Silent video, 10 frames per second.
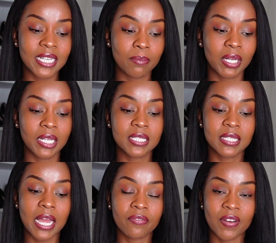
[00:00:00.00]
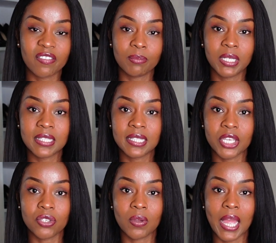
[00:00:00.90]
10 minutes, that 5 minutes that
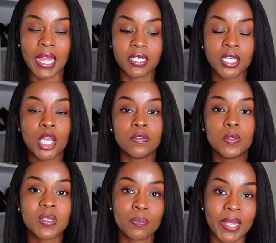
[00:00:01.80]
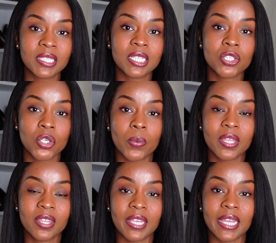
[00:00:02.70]
you had, you spent it
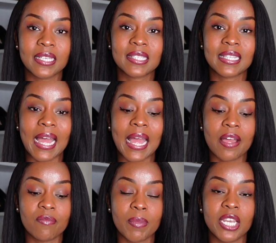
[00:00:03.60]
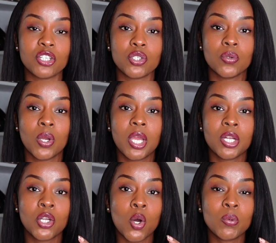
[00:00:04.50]
doing things that have made you
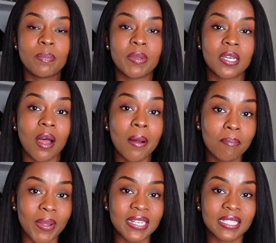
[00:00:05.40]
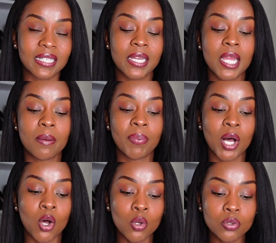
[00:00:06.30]
not only become better,
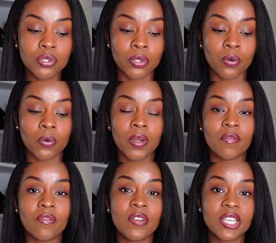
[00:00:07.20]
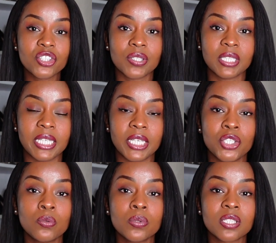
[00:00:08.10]
but also visually,
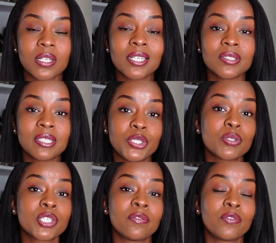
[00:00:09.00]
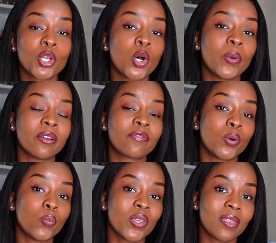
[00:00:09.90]
you will start to see yourself glowing
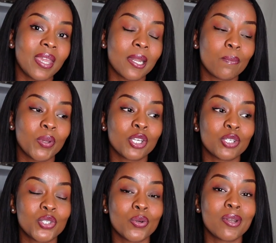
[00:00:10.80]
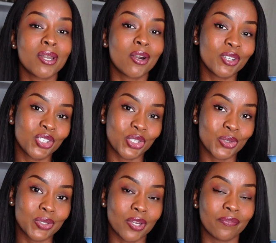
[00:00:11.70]
from within, because you're nourishing
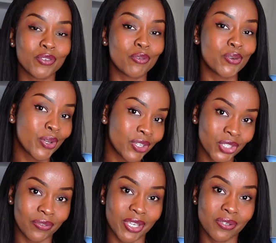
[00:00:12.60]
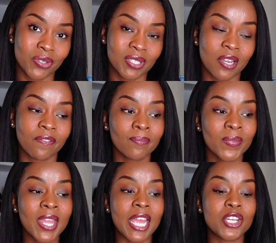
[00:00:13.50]
yourself, you're nurturing yourself.
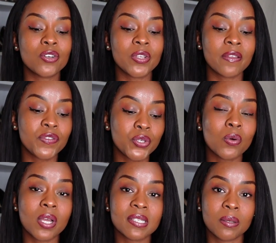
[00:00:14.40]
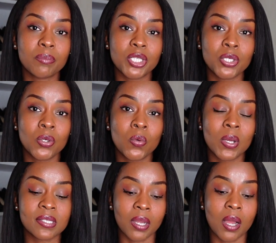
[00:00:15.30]
And you, if you are somebody who
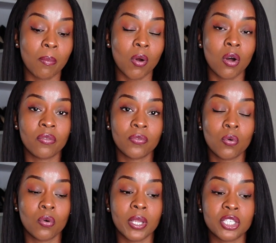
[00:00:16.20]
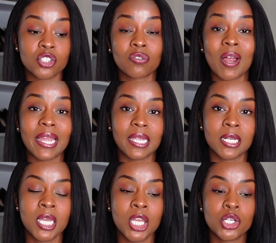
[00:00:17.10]
has come off or is
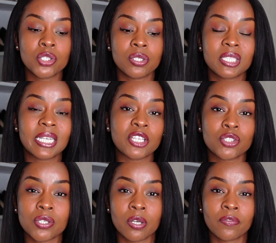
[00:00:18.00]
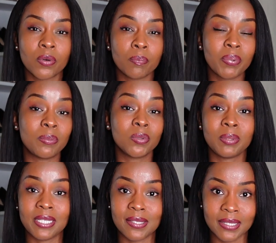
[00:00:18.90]
trying to detach yourself from
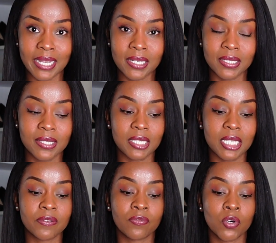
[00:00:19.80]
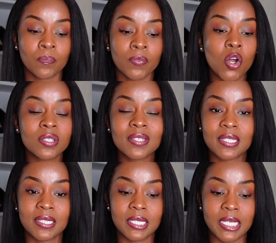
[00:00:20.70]
people-pleasing tendencies, from
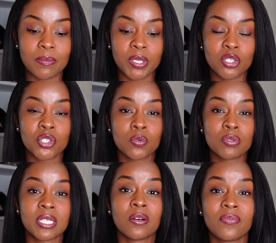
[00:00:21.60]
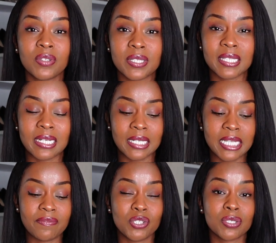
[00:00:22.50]
constantly being so selfless and
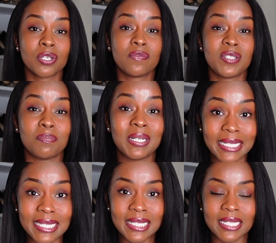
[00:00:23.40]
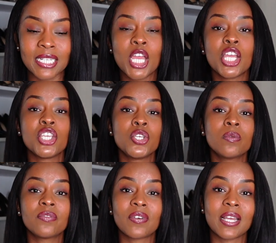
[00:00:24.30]
leaving yourself depleted, you
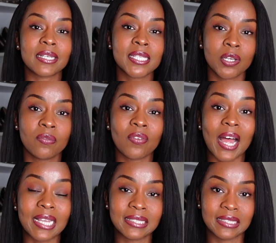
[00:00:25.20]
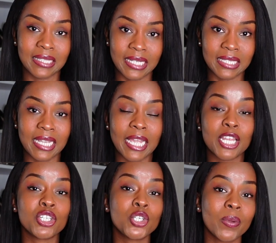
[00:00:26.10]
will find that self-isolating
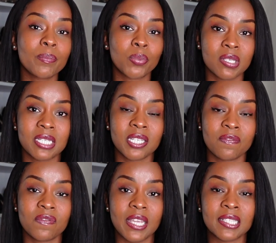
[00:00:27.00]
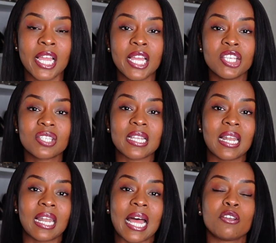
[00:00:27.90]
and doing positive things just
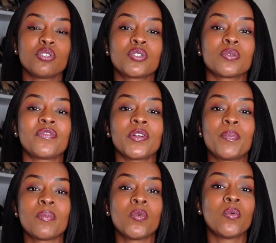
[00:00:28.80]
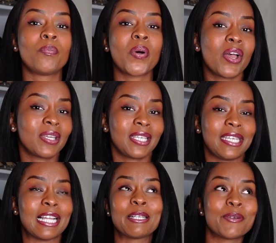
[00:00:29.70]
allows you to feel a bit more
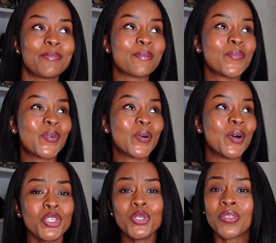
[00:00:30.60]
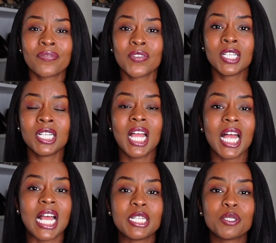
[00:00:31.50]
perky, a little bit more youthful,
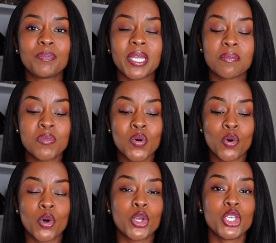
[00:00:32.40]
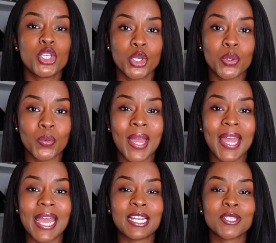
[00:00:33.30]
a little bit more you.
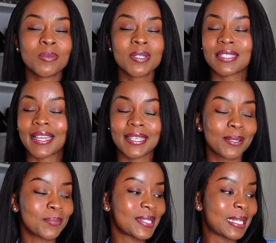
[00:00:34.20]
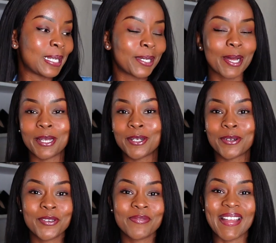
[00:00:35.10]
And it's almost like, yep, Stella got her
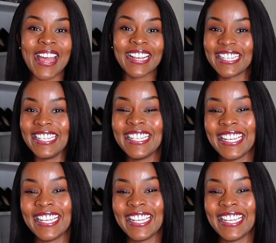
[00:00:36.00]
groove back.